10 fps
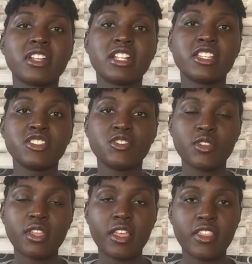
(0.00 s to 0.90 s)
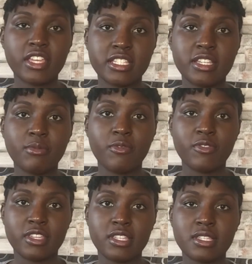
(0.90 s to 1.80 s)
religion they deem
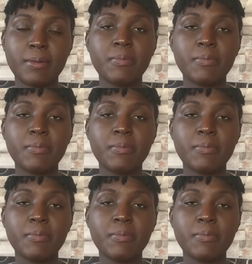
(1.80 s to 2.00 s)
fit.